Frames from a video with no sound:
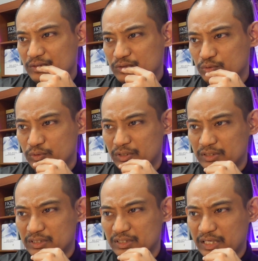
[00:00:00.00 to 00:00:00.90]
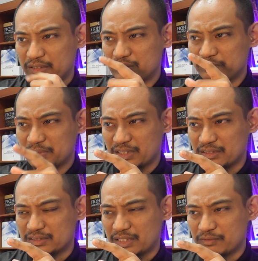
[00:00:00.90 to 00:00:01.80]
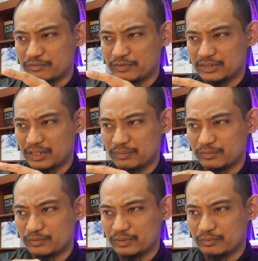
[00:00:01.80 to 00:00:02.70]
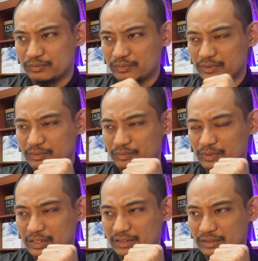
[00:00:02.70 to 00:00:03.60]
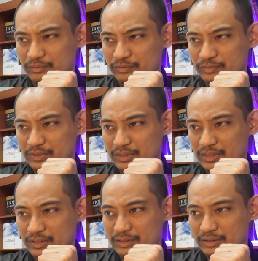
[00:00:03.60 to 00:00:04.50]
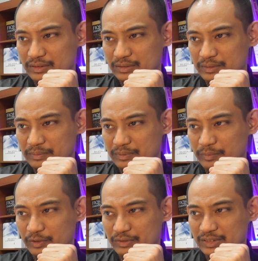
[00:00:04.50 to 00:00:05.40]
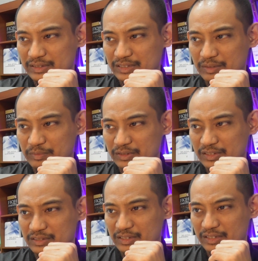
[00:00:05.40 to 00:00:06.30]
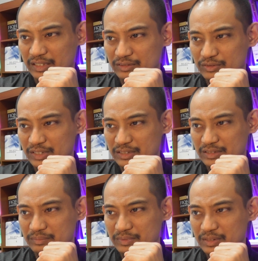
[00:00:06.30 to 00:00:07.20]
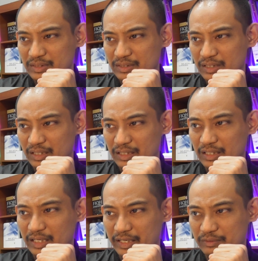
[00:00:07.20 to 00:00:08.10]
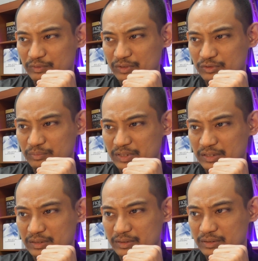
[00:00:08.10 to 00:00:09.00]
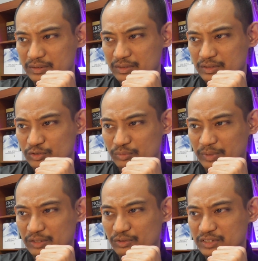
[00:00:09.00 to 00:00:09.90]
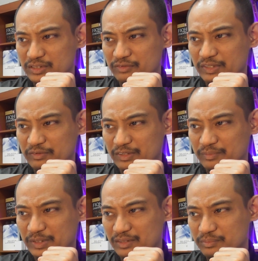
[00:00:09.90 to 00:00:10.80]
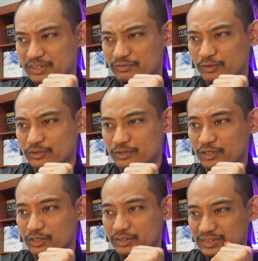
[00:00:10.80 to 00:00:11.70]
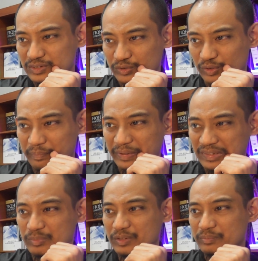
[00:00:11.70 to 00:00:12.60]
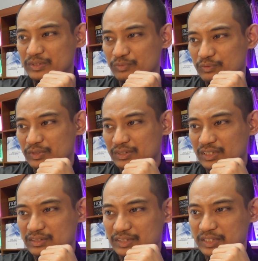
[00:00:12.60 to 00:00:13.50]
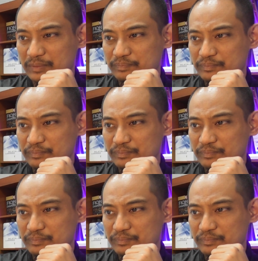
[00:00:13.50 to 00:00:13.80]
So here I did misunderstand first time I read about his statement, Christian and Judaism are aligned. What do you mean? To my knowledge, the very fundamental belief on God is not compatible between one another, right?